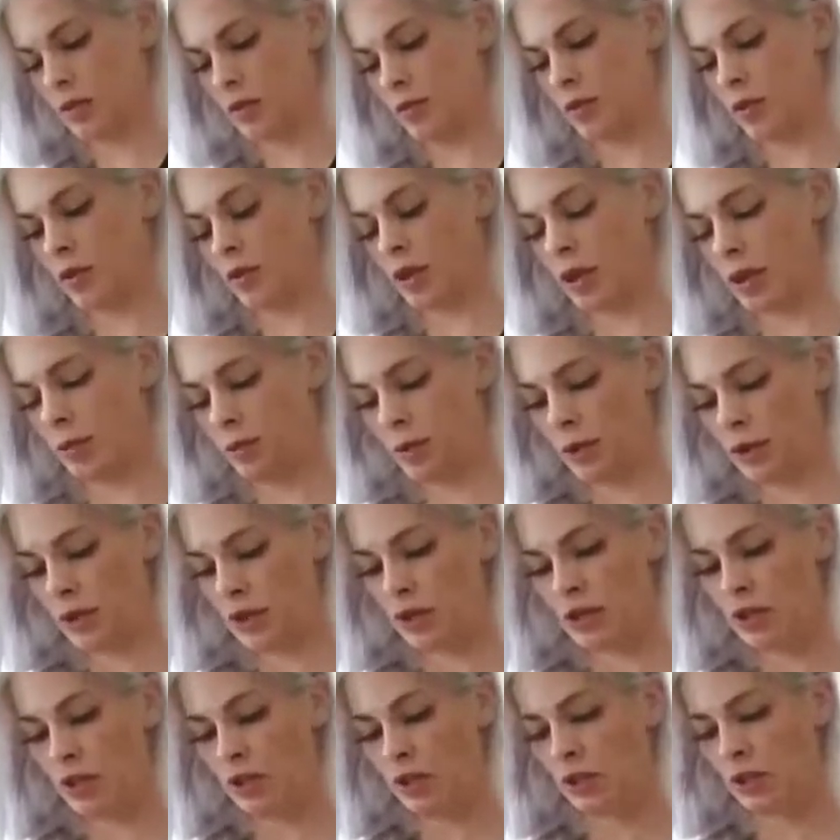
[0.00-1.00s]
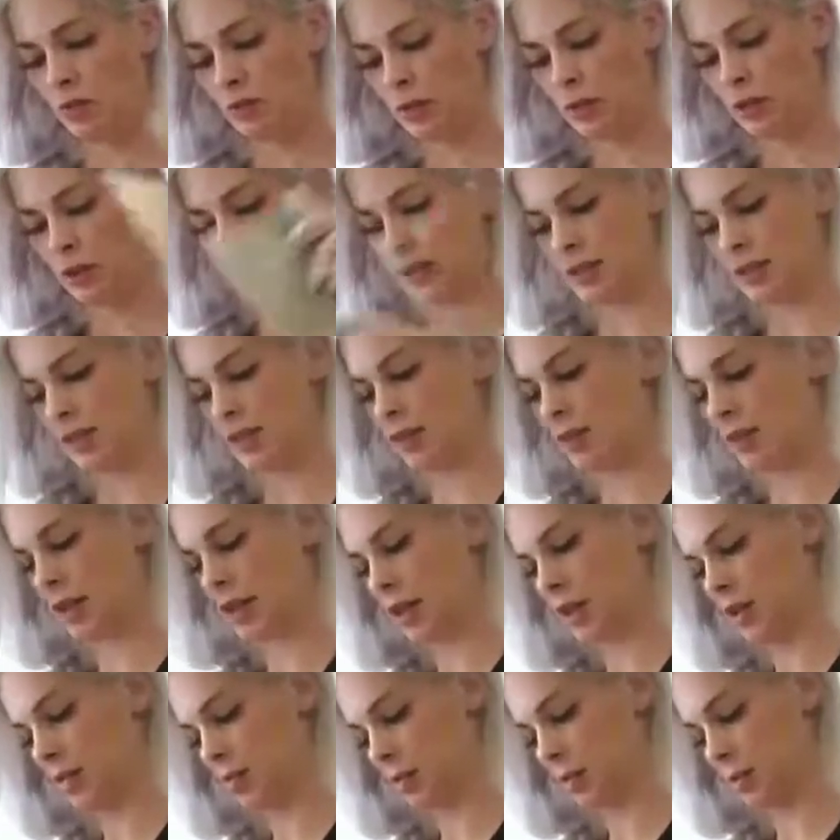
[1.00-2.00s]
Fold up on each other with this little guy
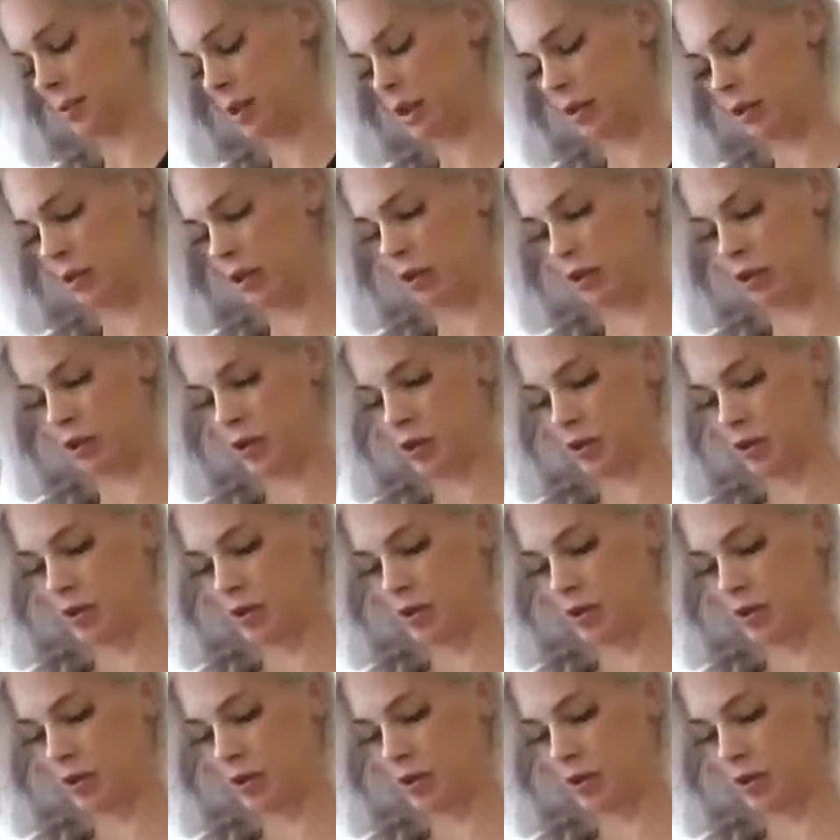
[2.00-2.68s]
helping me out here.